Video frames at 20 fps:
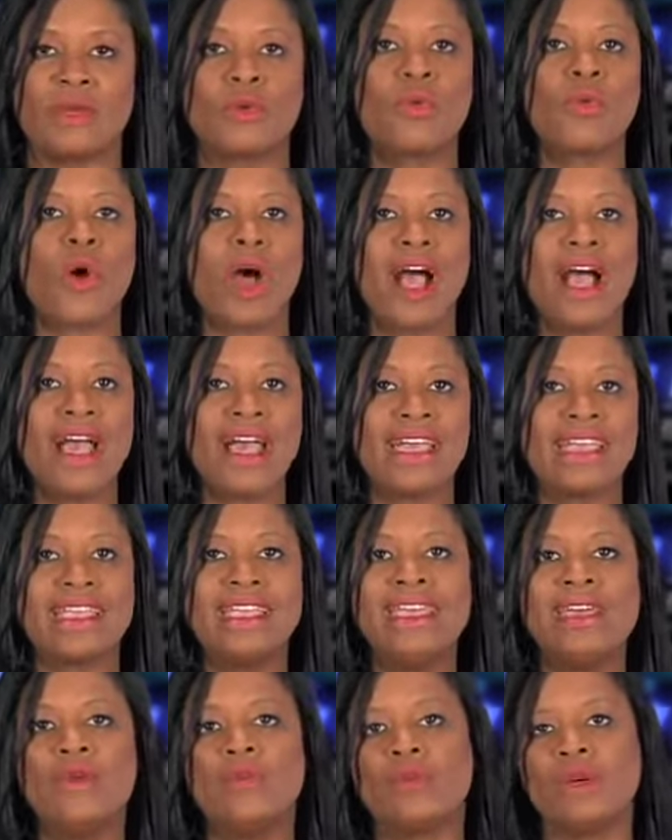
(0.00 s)
and
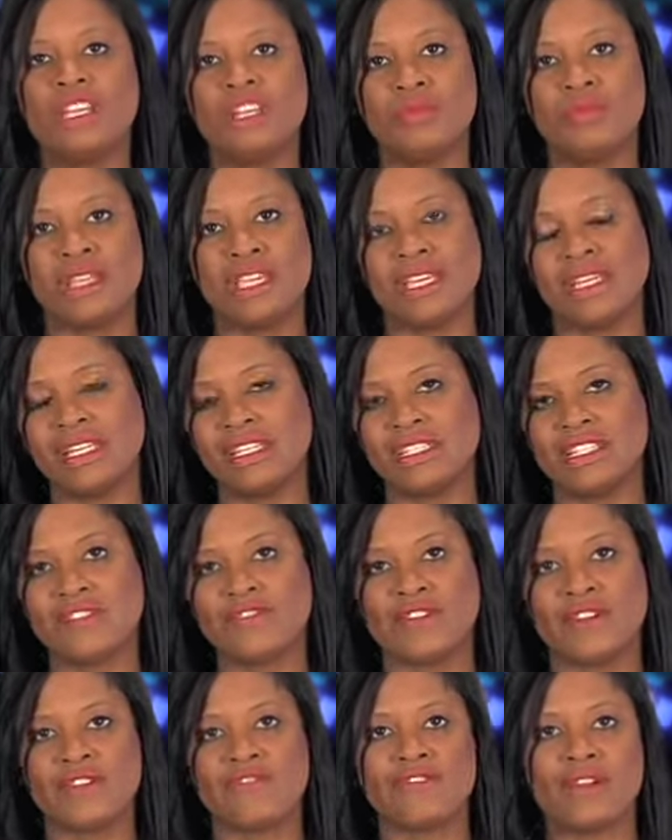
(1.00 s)
why would it be any
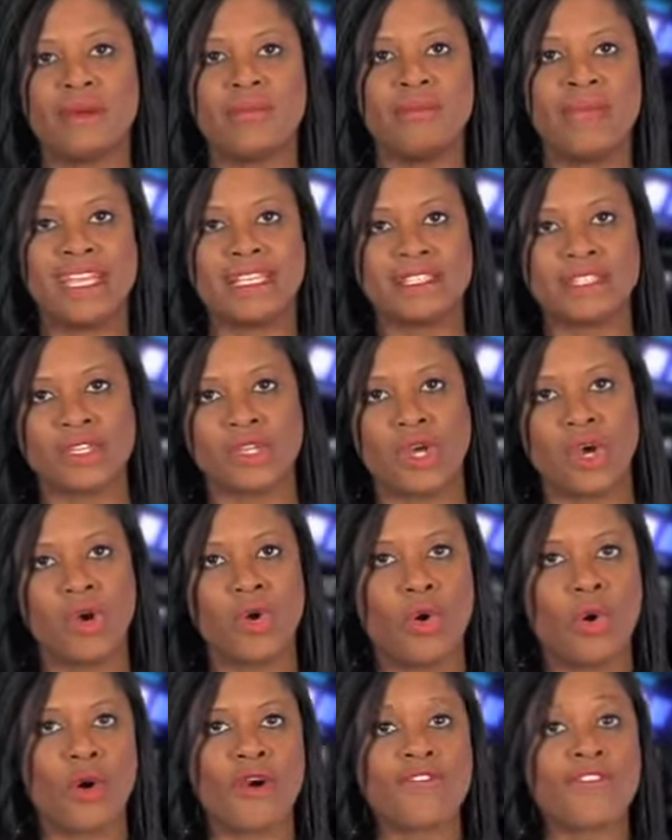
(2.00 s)
different from
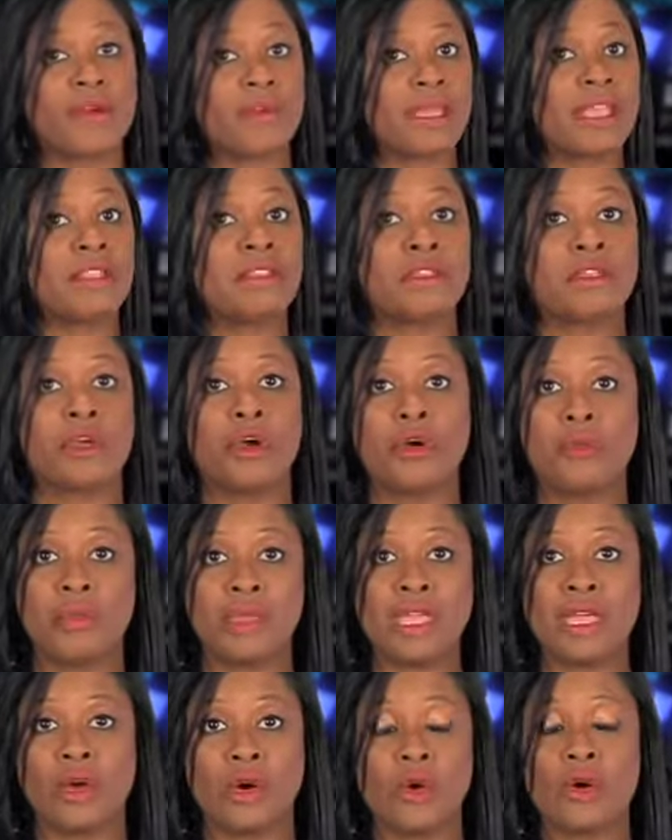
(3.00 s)
Mexico or from
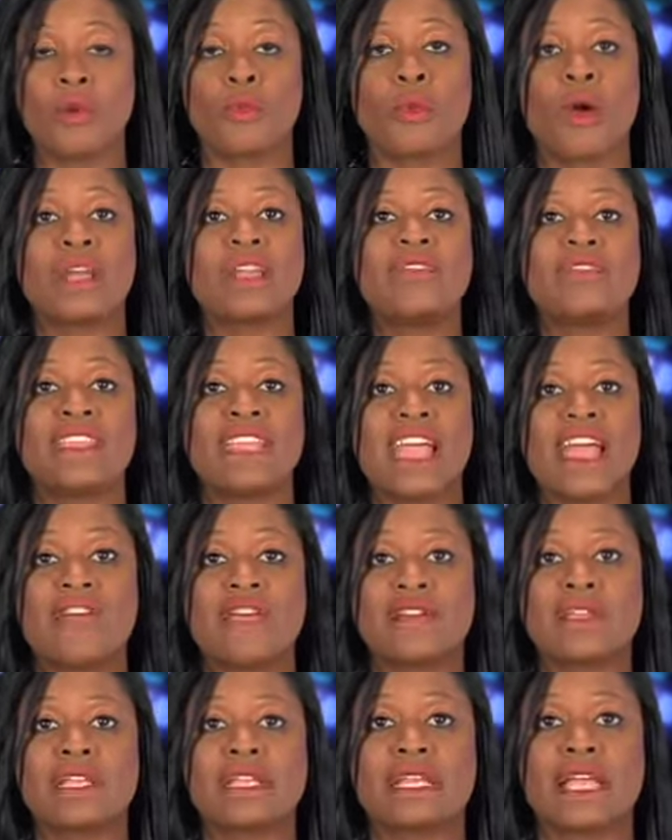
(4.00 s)
Ethiopia or one of the
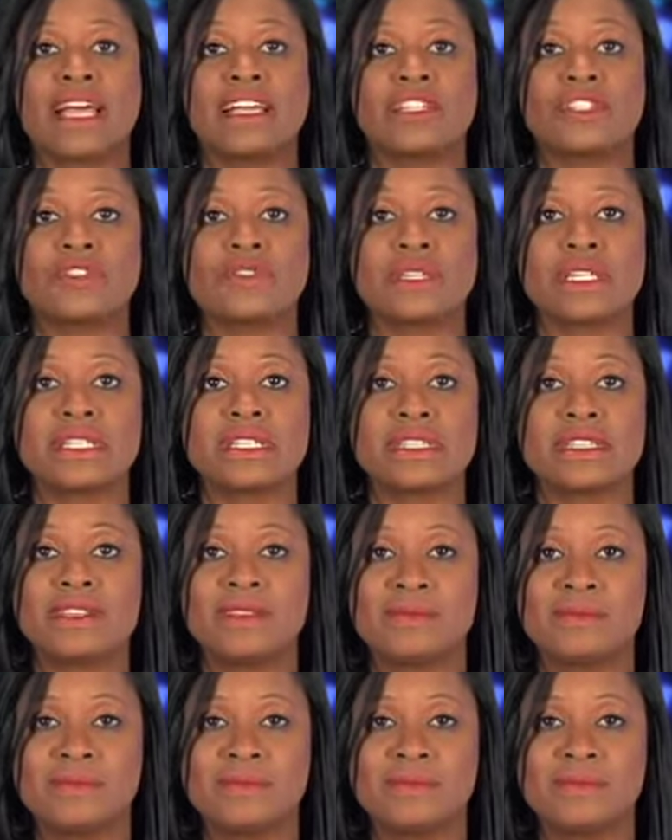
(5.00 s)
African countries?